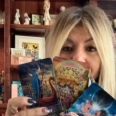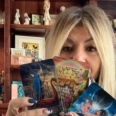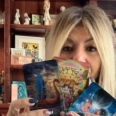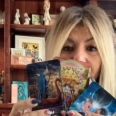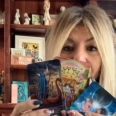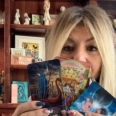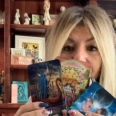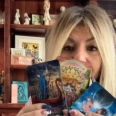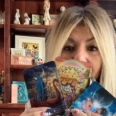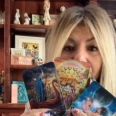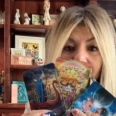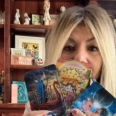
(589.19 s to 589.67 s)

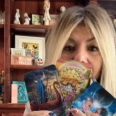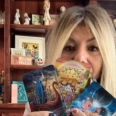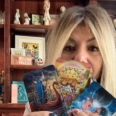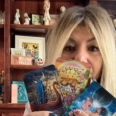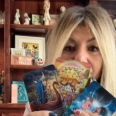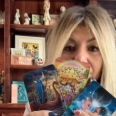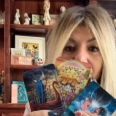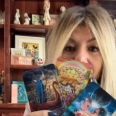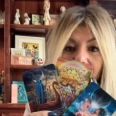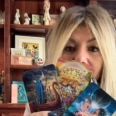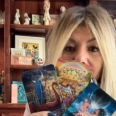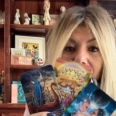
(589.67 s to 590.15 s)
Here it
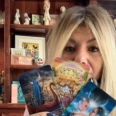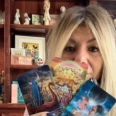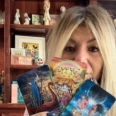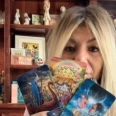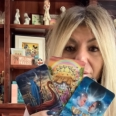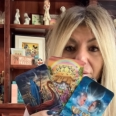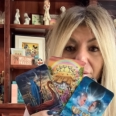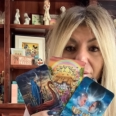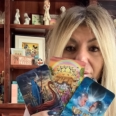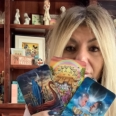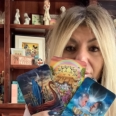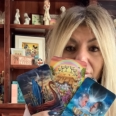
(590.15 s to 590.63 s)
is.
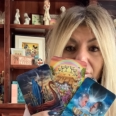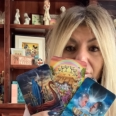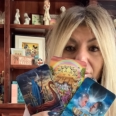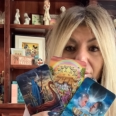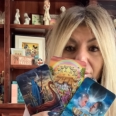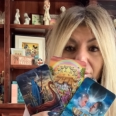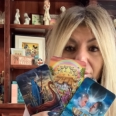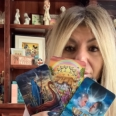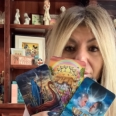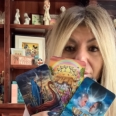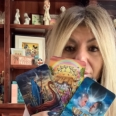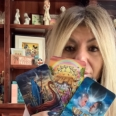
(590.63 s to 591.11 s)

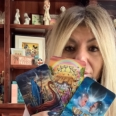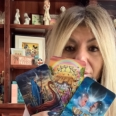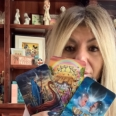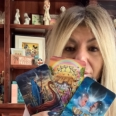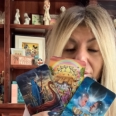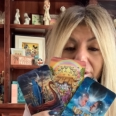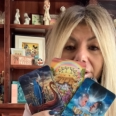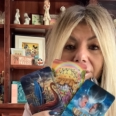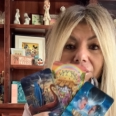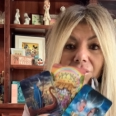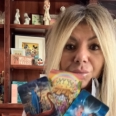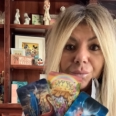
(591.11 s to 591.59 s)

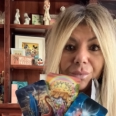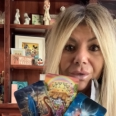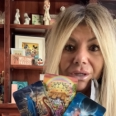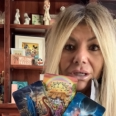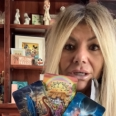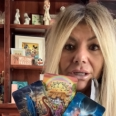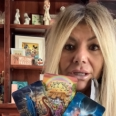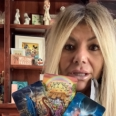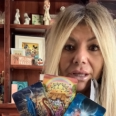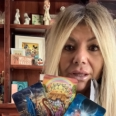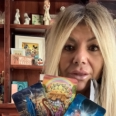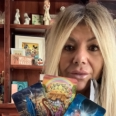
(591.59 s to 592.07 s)
Let's be
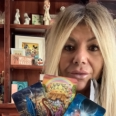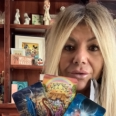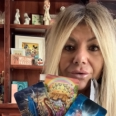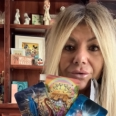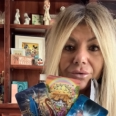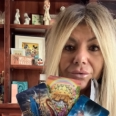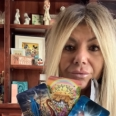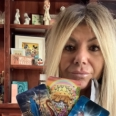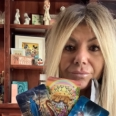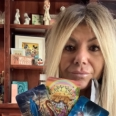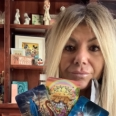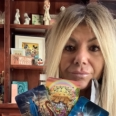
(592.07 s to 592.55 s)
together.